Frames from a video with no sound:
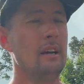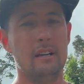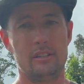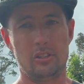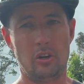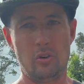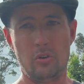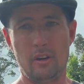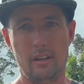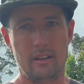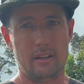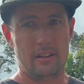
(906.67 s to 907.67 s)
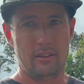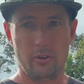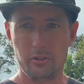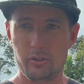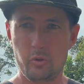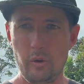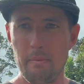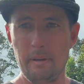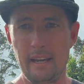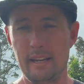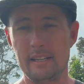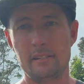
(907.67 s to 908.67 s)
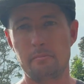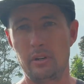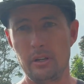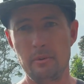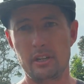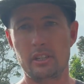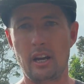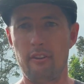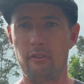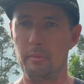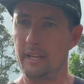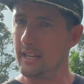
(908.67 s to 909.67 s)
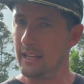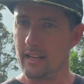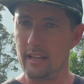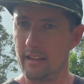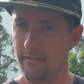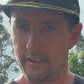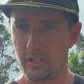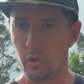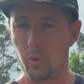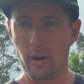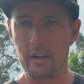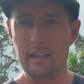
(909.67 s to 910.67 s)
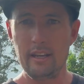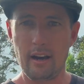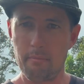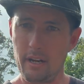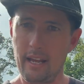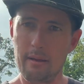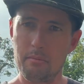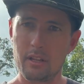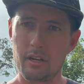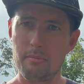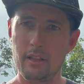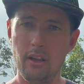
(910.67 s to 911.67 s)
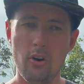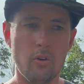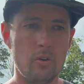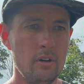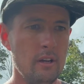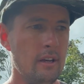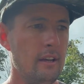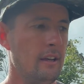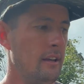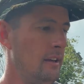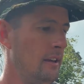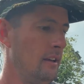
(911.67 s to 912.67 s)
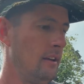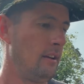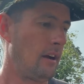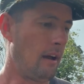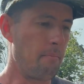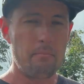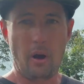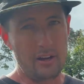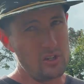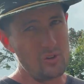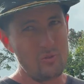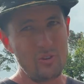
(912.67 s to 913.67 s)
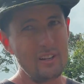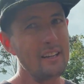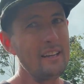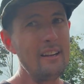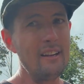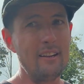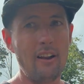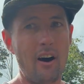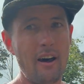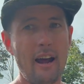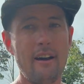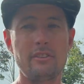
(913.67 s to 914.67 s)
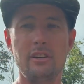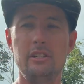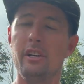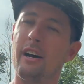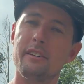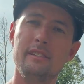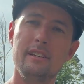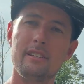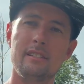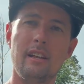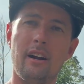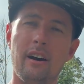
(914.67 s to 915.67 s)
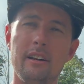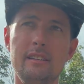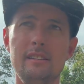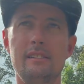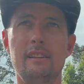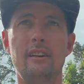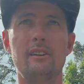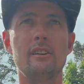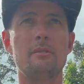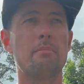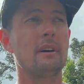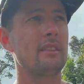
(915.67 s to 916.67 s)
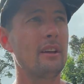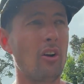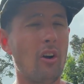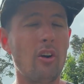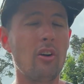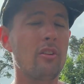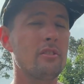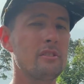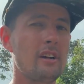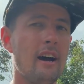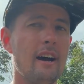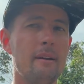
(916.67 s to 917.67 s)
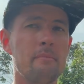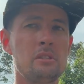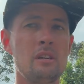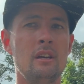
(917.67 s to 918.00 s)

So those 3 pins pretty much cover me. And if it's 20, I'm gonna aim a little bit low. I should really not have to adjust this in a hunting scenario, but there are those times